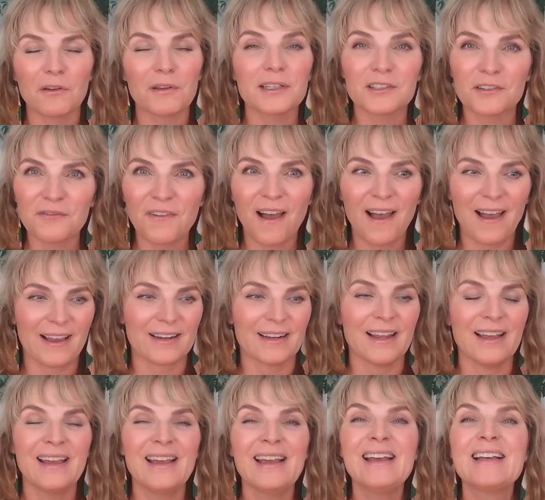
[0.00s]
it's fine.
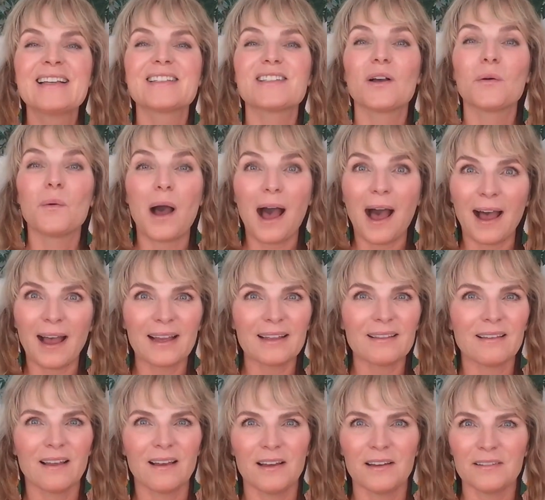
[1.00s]
So I
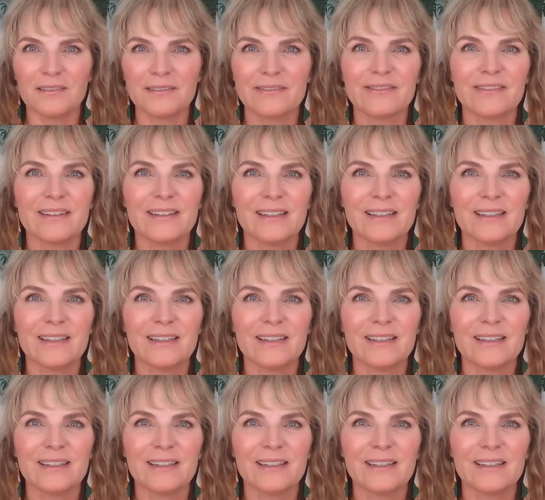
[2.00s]
love